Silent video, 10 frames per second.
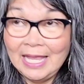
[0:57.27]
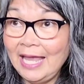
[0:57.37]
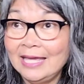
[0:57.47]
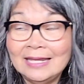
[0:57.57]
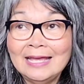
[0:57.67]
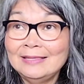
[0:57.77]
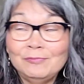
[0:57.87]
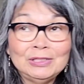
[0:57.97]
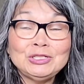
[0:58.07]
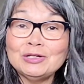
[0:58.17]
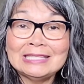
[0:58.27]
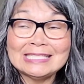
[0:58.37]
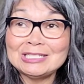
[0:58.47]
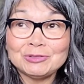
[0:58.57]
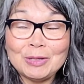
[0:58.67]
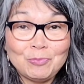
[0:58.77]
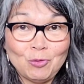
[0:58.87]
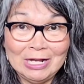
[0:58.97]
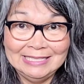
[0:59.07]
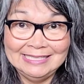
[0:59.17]
And we took this trip
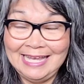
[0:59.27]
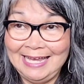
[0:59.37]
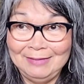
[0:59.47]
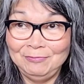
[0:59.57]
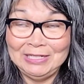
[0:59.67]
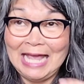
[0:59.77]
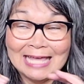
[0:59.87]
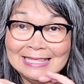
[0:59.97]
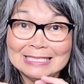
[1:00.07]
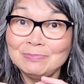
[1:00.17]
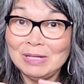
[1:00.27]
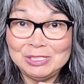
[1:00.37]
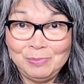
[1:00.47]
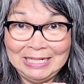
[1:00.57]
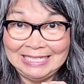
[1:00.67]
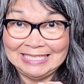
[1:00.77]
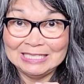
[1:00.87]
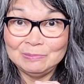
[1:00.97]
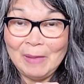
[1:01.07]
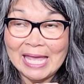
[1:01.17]
once and we had this much money to
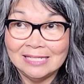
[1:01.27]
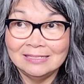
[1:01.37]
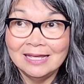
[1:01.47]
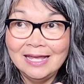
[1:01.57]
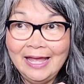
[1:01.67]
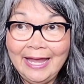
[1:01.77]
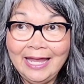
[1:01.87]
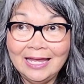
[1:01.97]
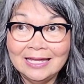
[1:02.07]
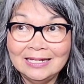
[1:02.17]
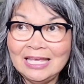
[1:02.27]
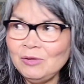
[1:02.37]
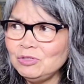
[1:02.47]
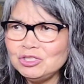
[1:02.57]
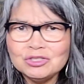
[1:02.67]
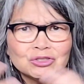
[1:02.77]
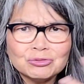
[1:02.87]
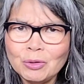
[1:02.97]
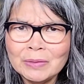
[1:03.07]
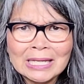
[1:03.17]
spend, and he was just
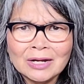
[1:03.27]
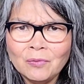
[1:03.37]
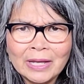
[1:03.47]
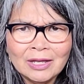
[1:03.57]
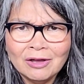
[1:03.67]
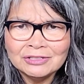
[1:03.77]
throwing it away on